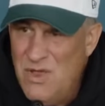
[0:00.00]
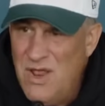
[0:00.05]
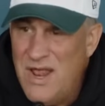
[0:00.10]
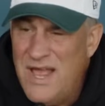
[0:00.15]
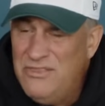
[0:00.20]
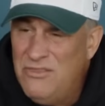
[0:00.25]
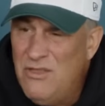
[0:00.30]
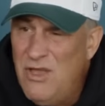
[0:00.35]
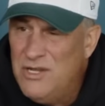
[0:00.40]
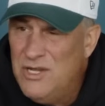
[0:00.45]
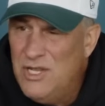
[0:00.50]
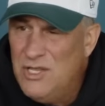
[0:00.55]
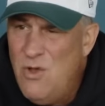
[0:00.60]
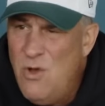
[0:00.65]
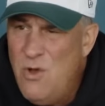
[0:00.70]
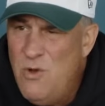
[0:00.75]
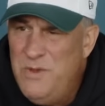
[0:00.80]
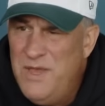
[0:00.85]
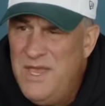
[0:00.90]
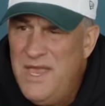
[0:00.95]
I thought
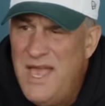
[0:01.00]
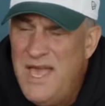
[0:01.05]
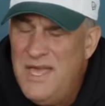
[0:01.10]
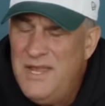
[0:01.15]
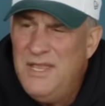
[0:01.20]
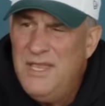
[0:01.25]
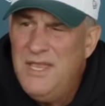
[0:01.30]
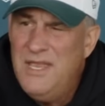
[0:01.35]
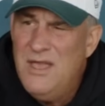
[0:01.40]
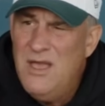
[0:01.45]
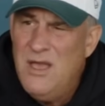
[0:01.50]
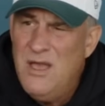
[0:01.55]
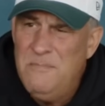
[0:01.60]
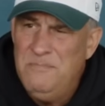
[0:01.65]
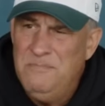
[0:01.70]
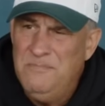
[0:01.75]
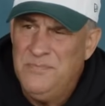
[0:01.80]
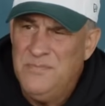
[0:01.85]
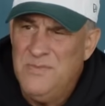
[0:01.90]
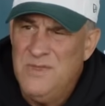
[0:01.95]
Nakobe had
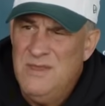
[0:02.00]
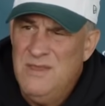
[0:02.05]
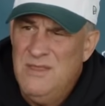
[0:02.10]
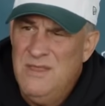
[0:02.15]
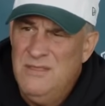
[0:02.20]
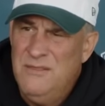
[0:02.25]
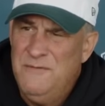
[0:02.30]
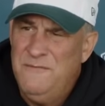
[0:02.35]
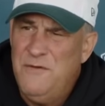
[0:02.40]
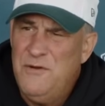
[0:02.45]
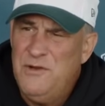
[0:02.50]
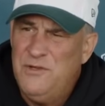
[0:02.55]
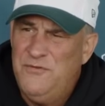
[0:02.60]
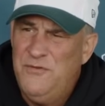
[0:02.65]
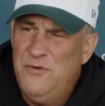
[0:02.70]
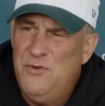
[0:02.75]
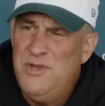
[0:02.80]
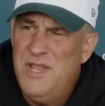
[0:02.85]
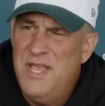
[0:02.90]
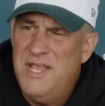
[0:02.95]
the first
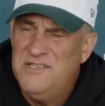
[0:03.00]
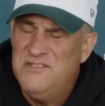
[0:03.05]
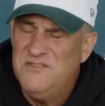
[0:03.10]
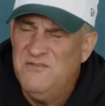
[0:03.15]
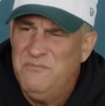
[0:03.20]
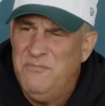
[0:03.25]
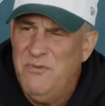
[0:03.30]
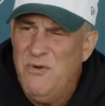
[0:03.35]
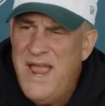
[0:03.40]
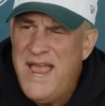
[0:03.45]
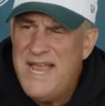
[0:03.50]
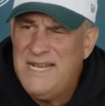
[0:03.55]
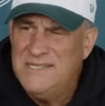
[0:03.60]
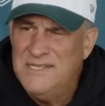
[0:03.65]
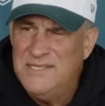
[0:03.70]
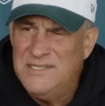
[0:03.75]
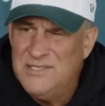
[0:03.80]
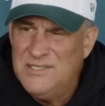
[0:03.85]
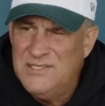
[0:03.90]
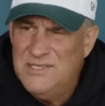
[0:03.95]
few days of
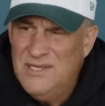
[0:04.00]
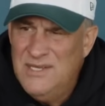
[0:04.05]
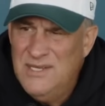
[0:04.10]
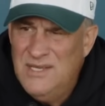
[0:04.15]
practice,